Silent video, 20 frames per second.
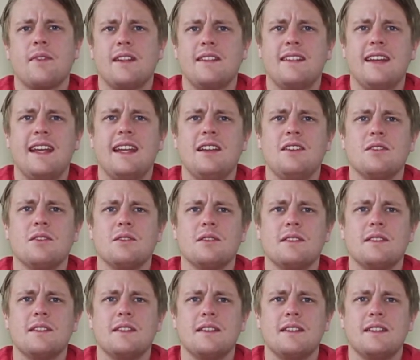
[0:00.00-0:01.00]

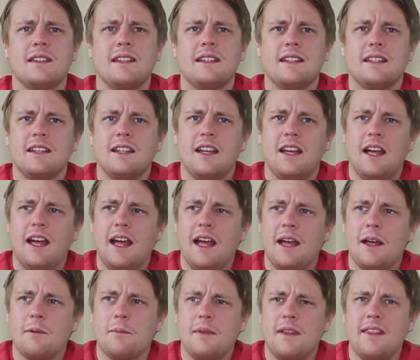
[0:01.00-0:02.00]
Tangled.
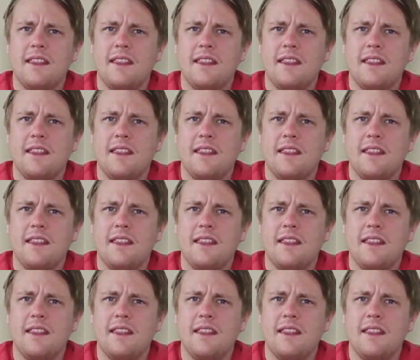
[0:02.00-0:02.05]
Um, I